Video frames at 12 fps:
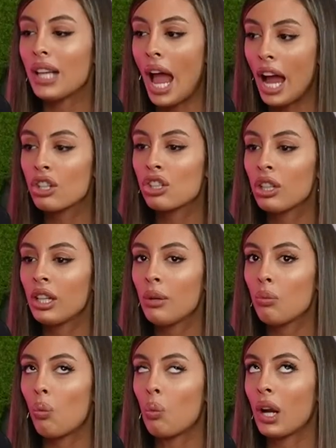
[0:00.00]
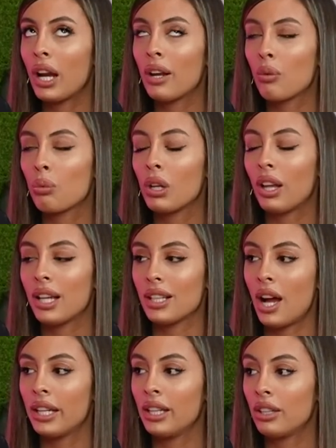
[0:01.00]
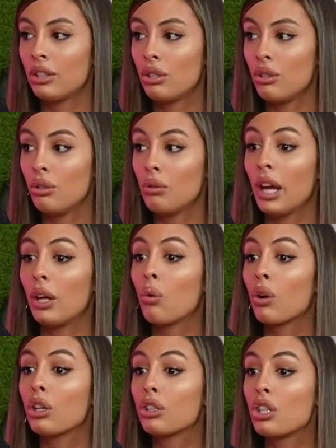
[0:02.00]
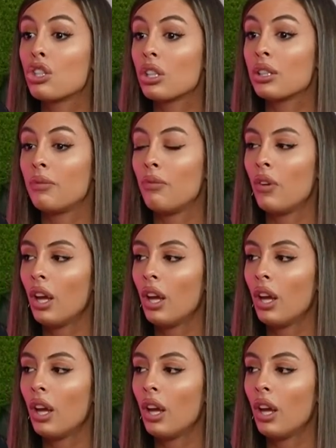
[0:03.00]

actually what I didn't realize I needed to do in order to just